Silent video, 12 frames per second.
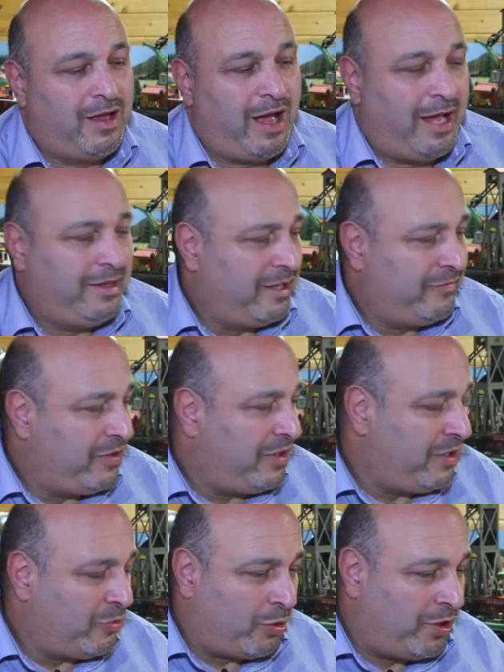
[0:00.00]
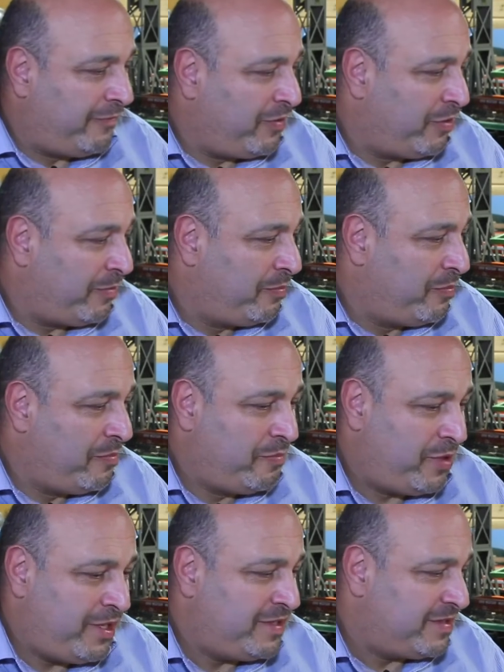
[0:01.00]
I'd love to hear one of your
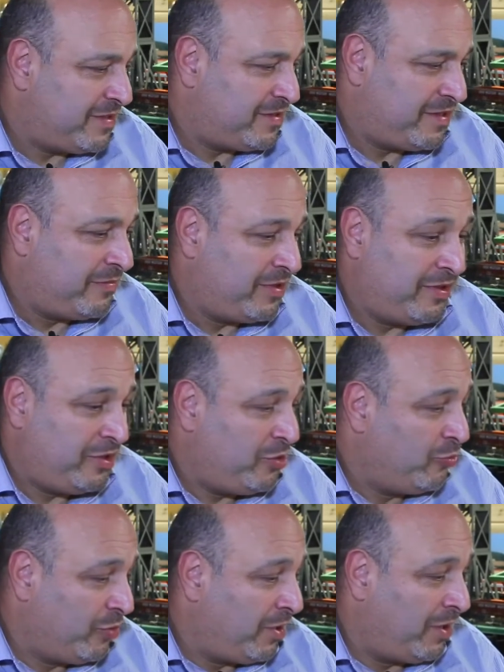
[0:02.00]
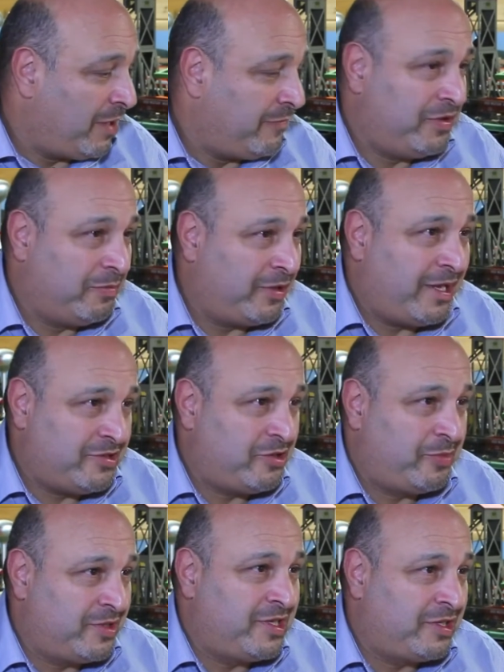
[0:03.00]
pieces, something that you really love to play. Is there a
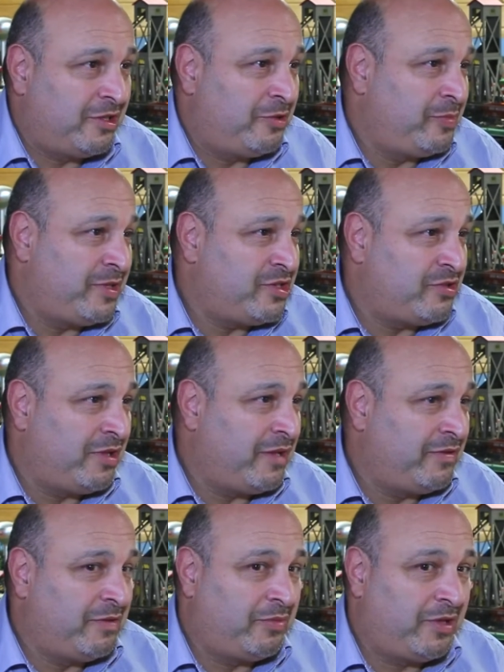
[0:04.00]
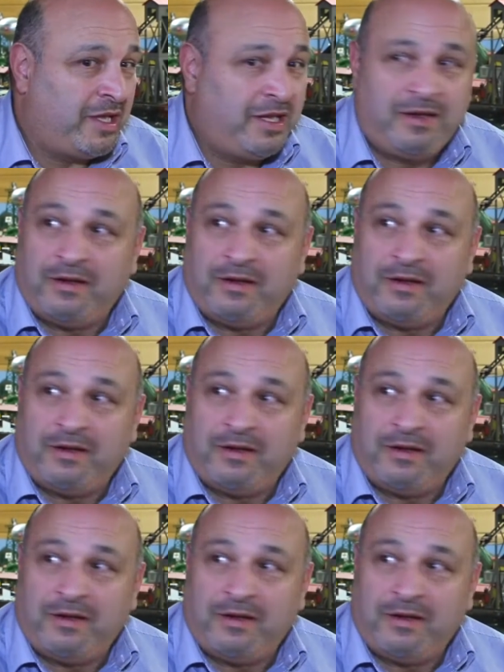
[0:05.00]
particular piece you love to play?